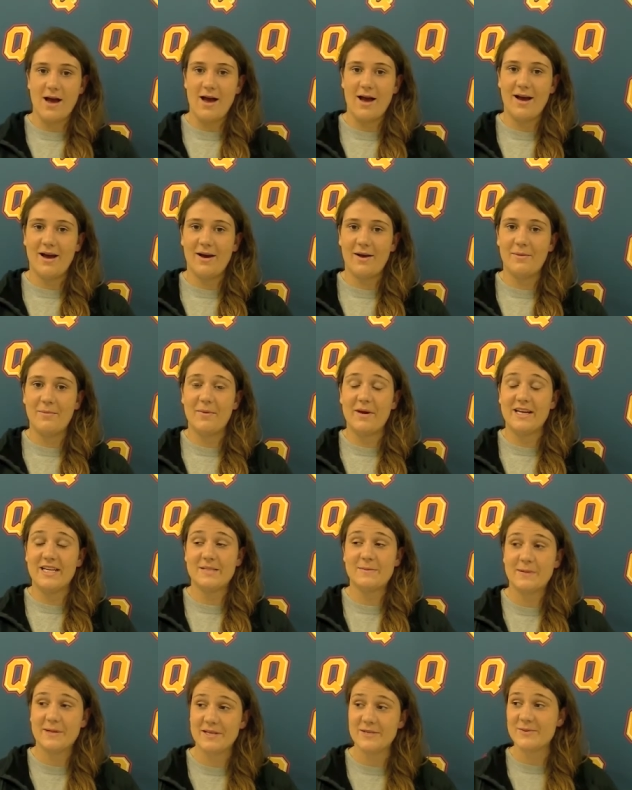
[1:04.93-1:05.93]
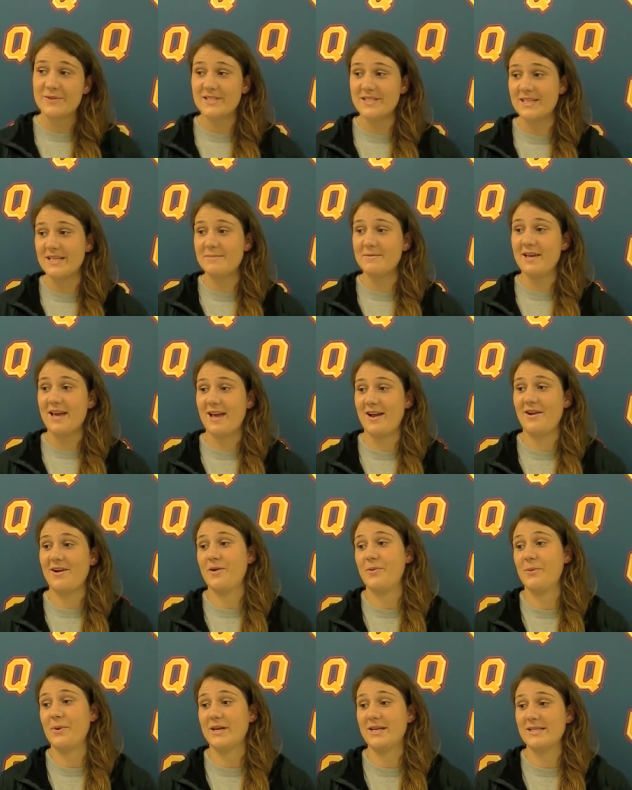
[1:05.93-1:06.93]
Um, my experience with Team
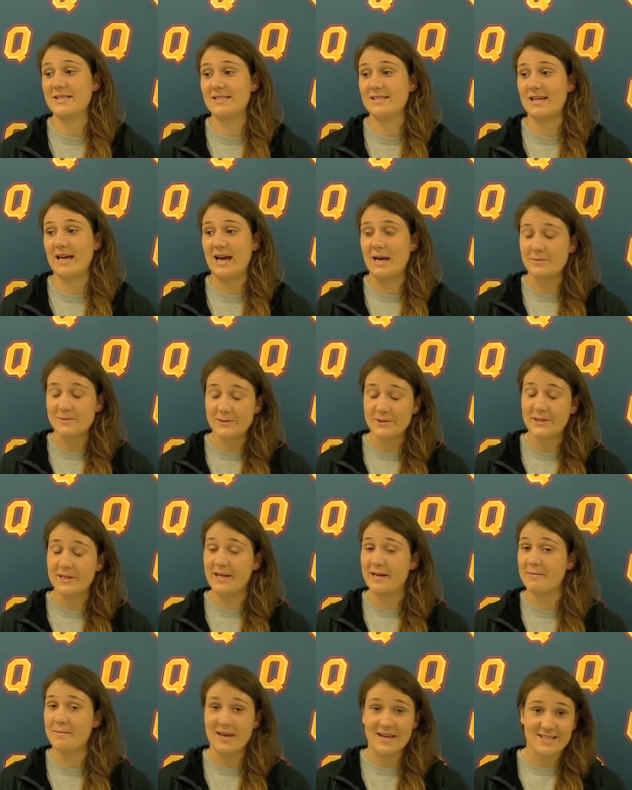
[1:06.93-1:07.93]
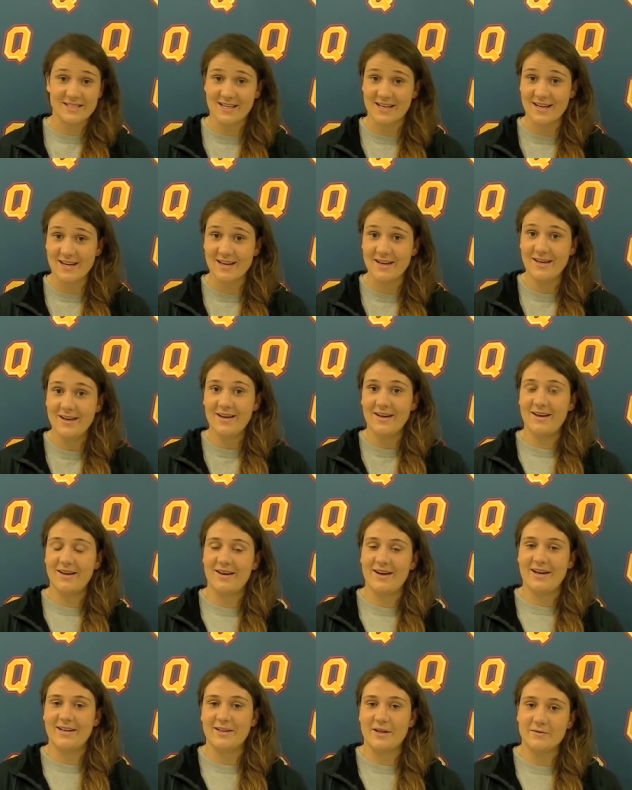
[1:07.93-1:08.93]
Canada was absolutely amazing.
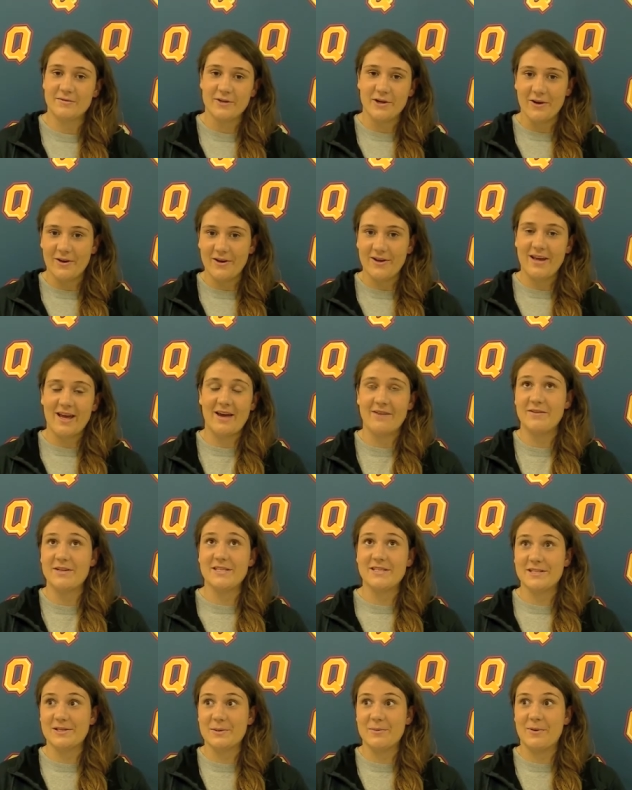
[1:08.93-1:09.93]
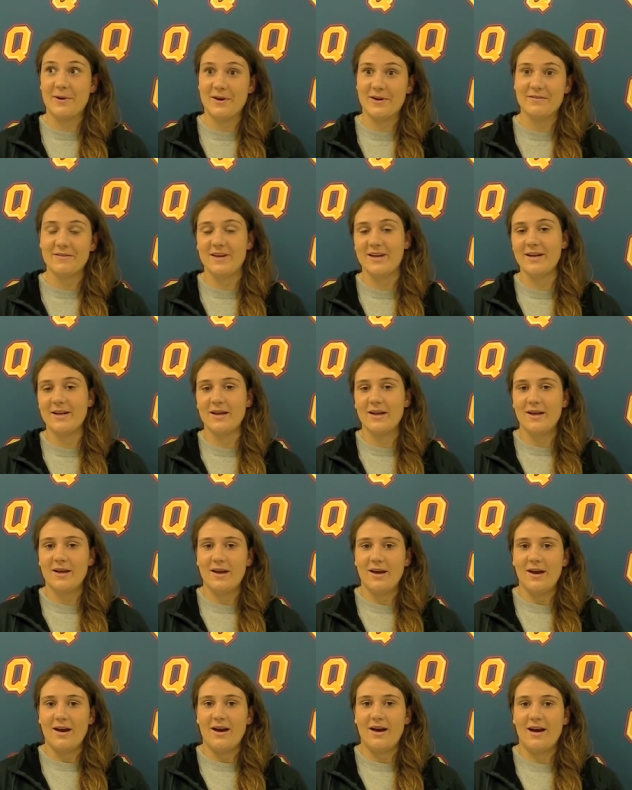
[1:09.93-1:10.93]
I loved every single part of it.
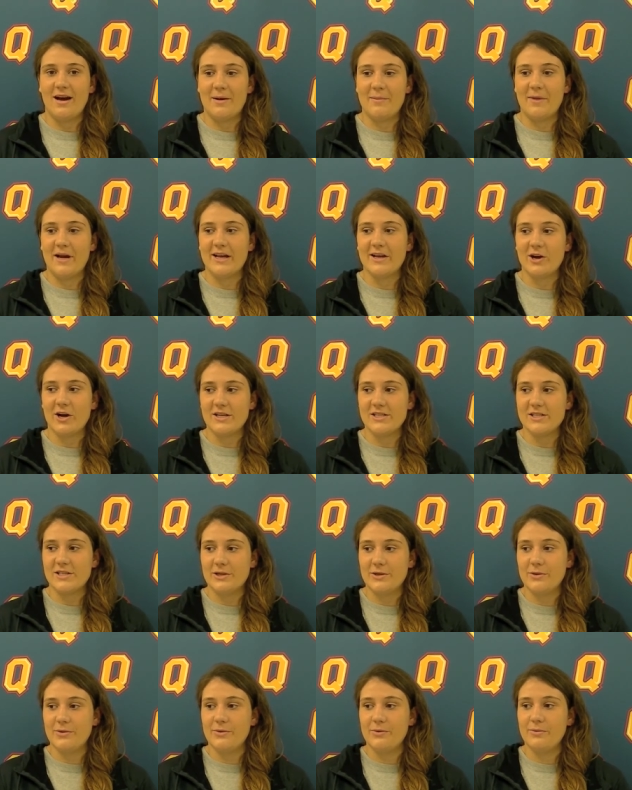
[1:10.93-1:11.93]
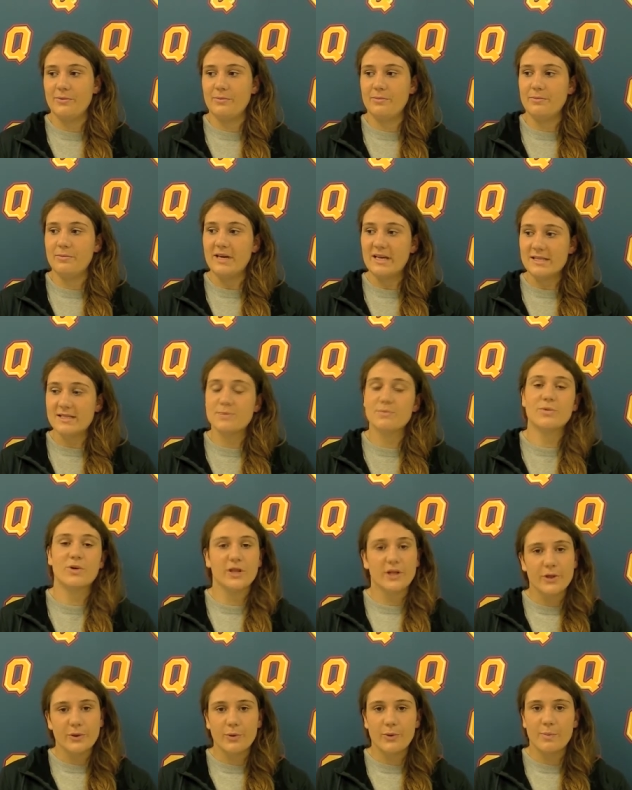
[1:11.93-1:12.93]
Um, I got to meet some
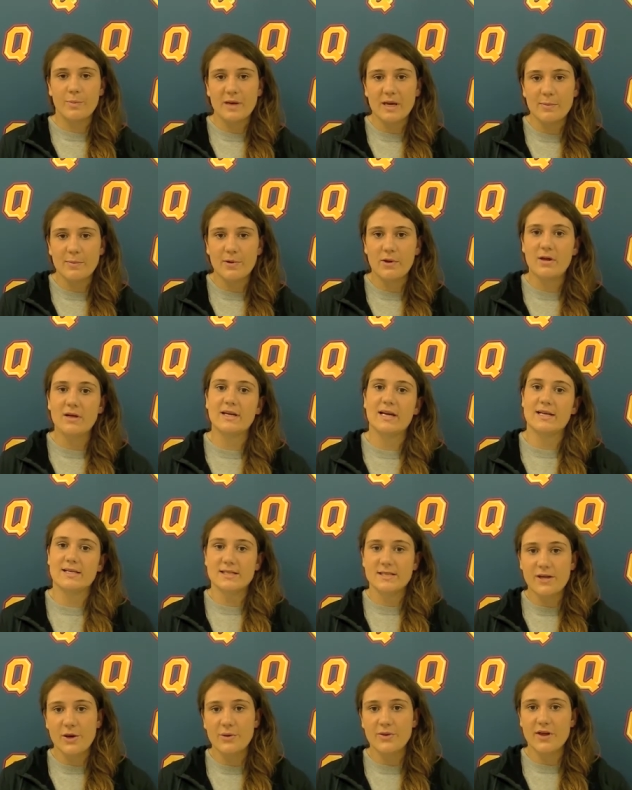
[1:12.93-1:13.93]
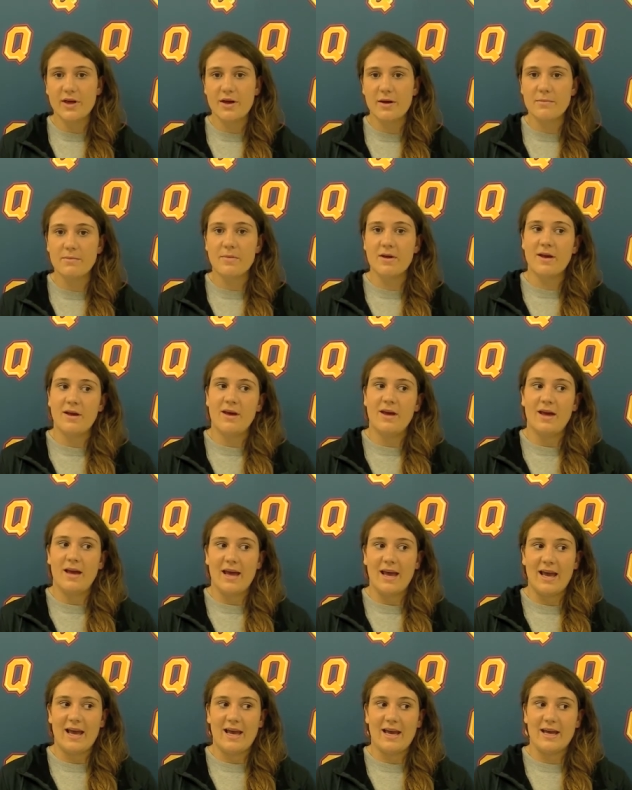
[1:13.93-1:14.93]
really cool people and get to know them,
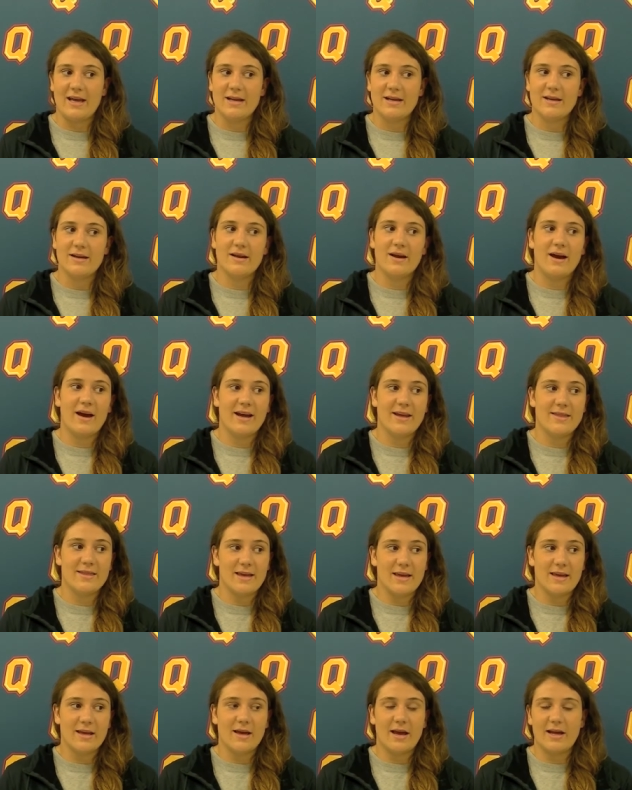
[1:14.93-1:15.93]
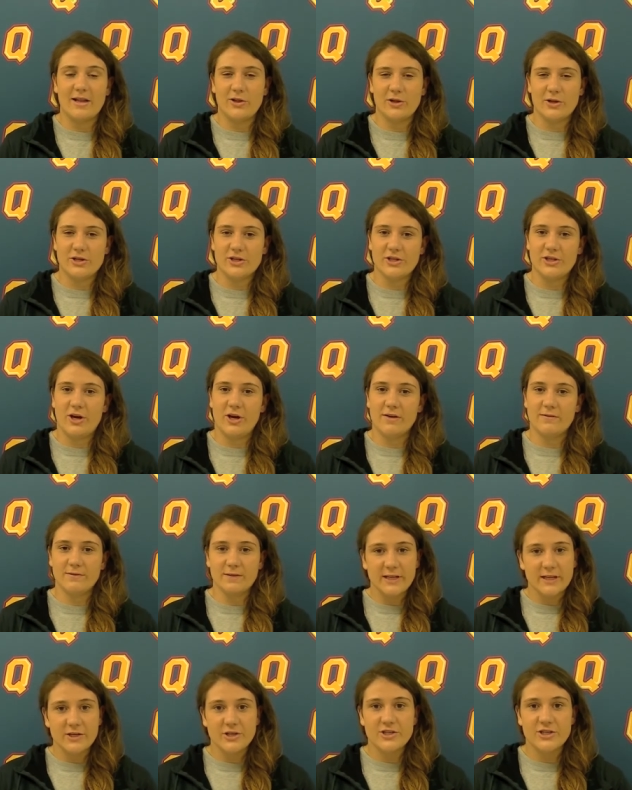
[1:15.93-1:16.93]
and I think I learned a lot of
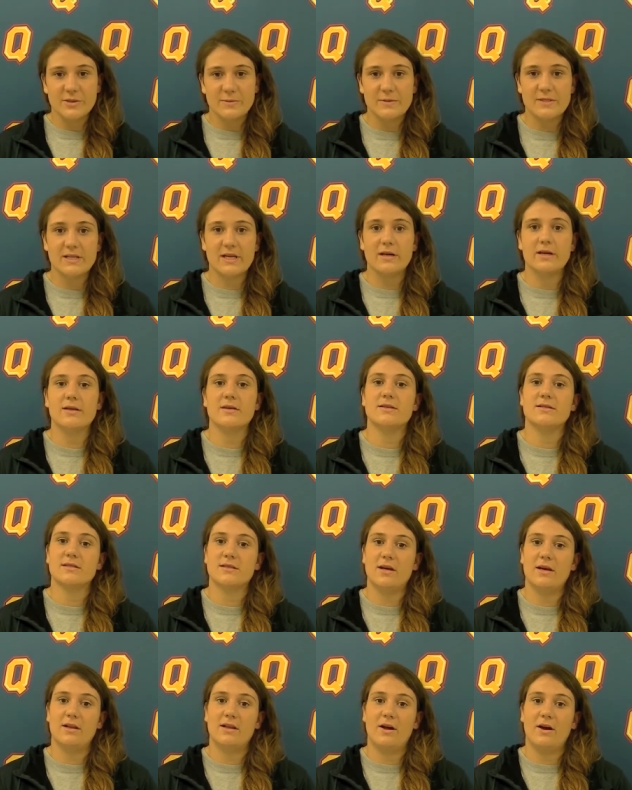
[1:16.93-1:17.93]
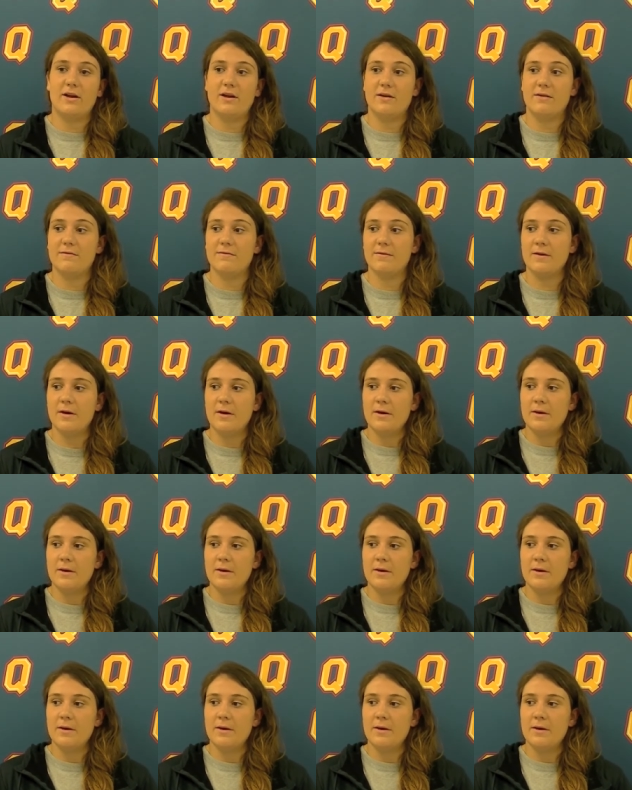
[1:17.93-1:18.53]
leadership skills, a lot of